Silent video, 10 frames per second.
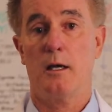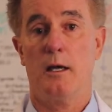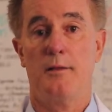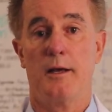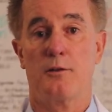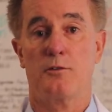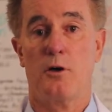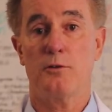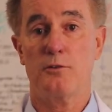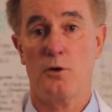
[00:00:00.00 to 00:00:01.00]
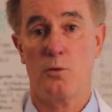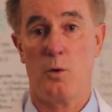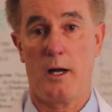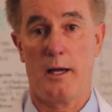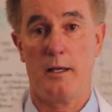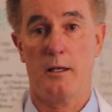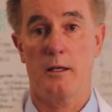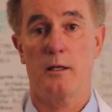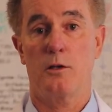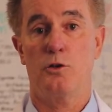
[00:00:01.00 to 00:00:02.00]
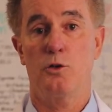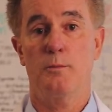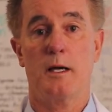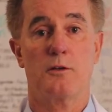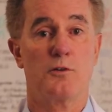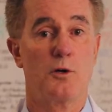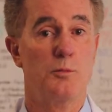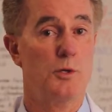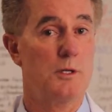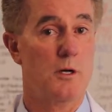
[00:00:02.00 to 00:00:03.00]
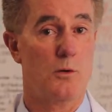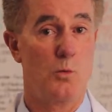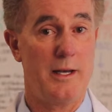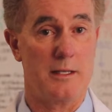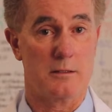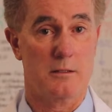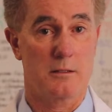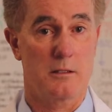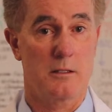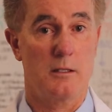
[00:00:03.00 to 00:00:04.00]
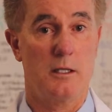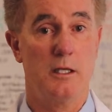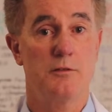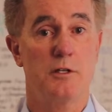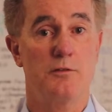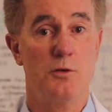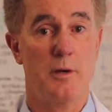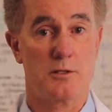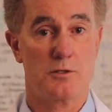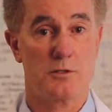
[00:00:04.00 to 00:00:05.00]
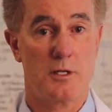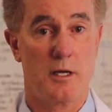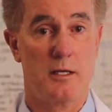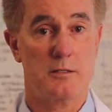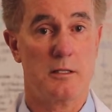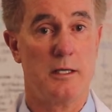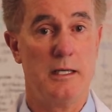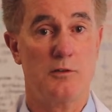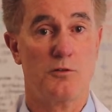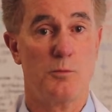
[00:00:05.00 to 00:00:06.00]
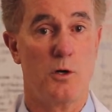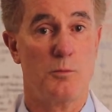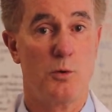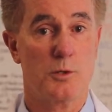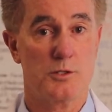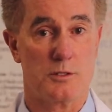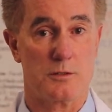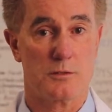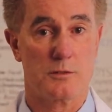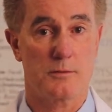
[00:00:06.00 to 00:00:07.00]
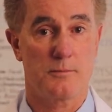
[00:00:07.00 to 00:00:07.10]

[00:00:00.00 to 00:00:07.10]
and that is also why you might start putting on weight, even if you exercise and eat small portions.